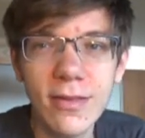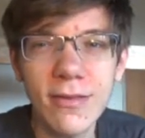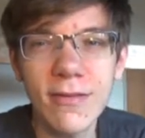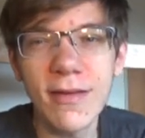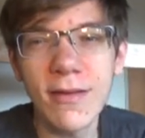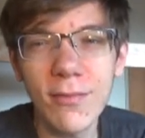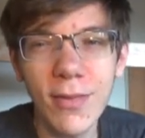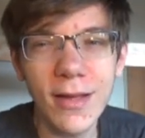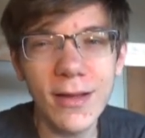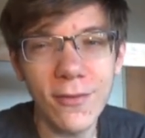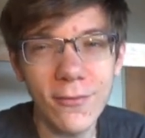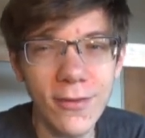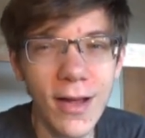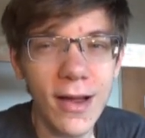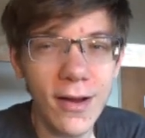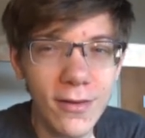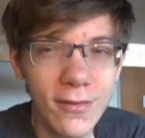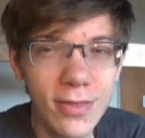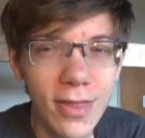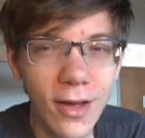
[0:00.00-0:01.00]
seem like a
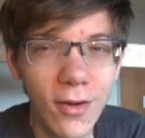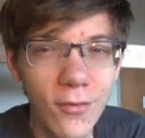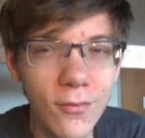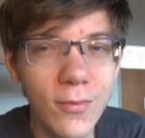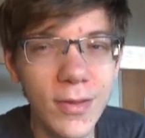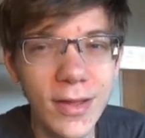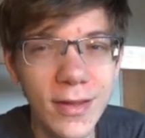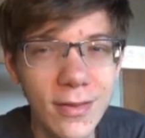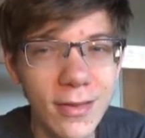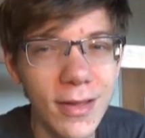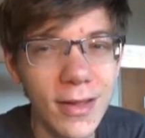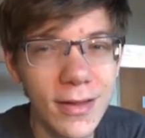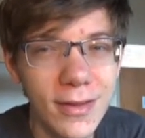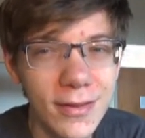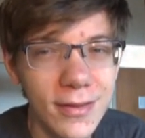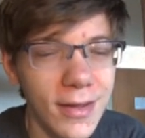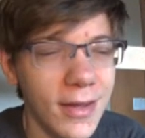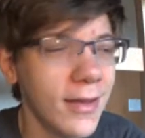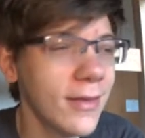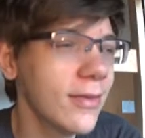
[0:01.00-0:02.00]
record that would be
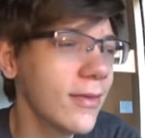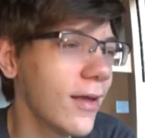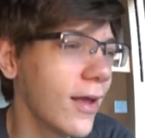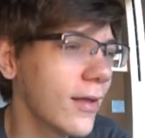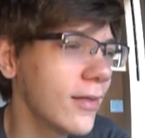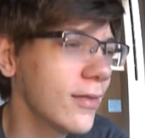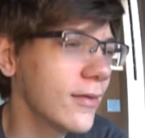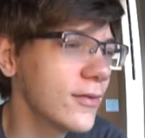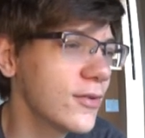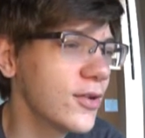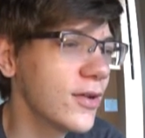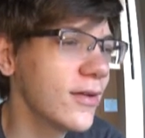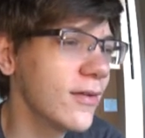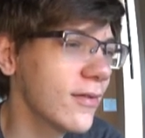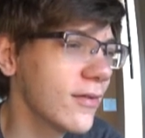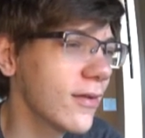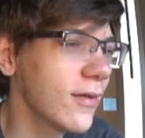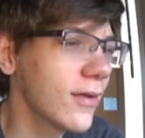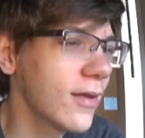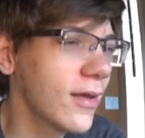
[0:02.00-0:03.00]
like in the
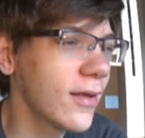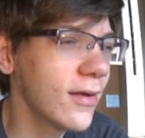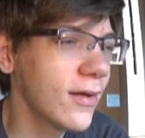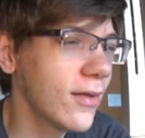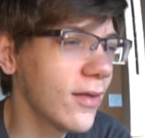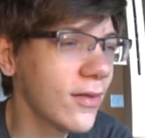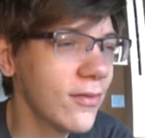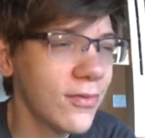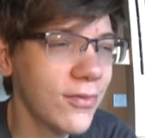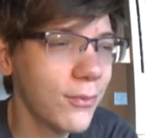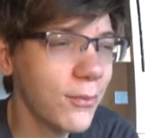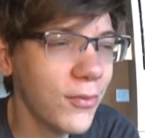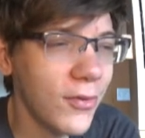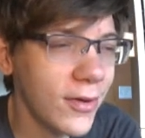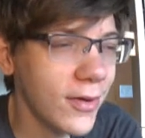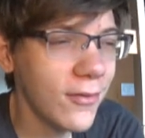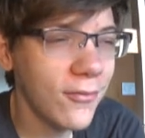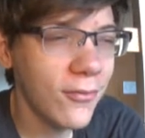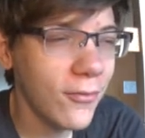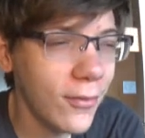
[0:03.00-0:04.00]
Guinness
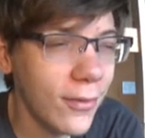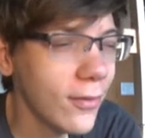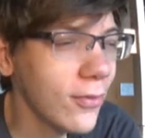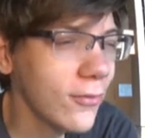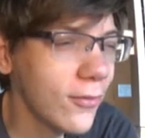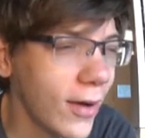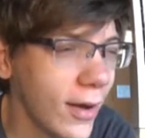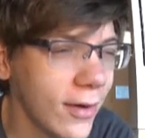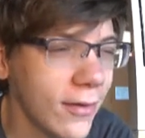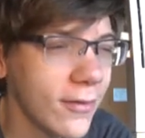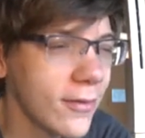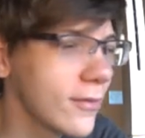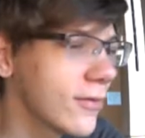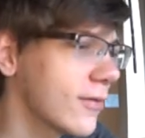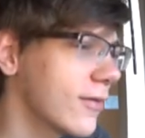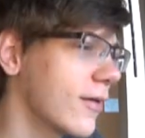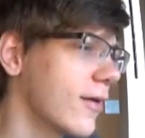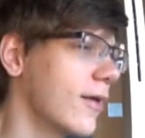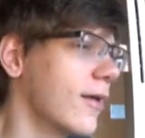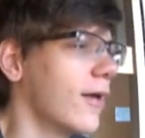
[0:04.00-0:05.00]
Book of World
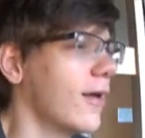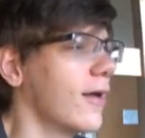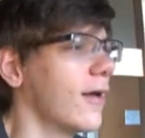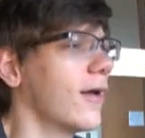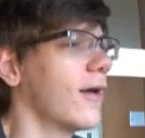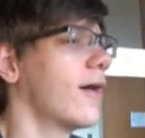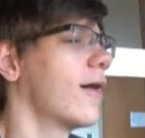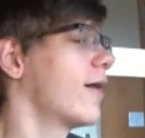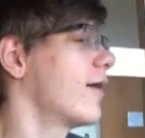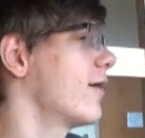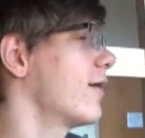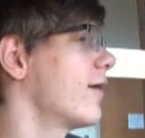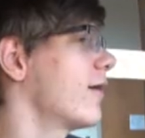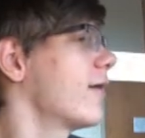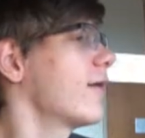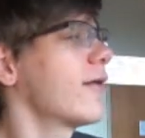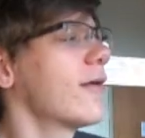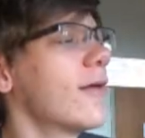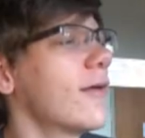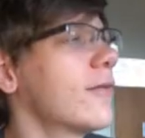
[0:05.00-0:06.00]
Records?
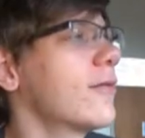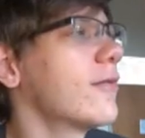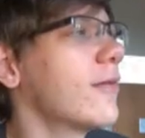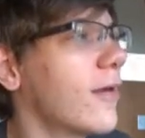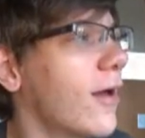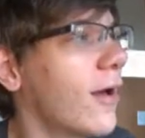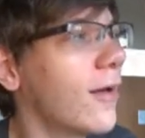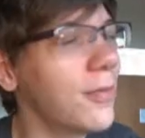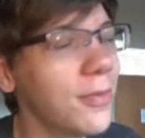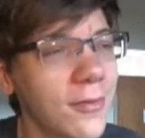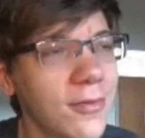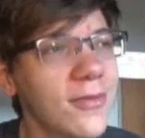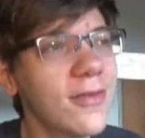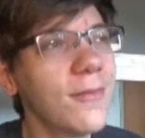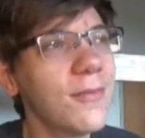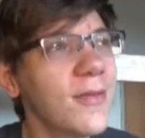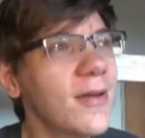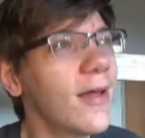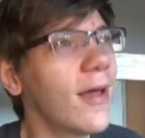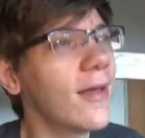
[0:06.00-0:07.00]
There's
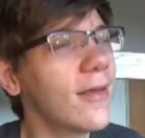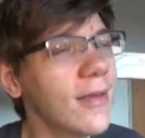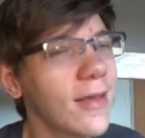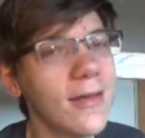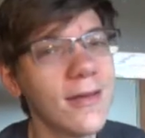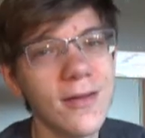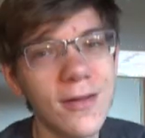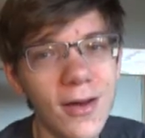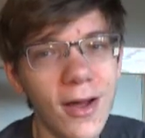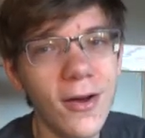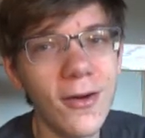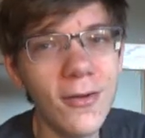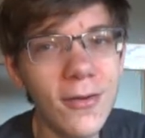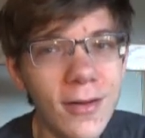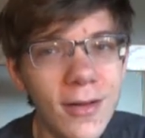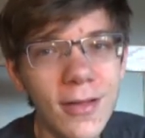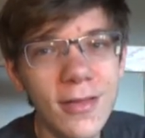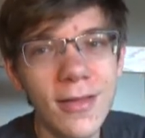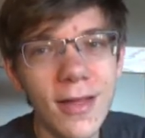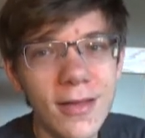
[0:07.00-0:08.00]
something, you
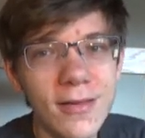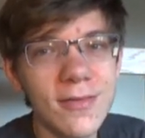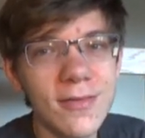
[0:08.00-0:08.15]
know, like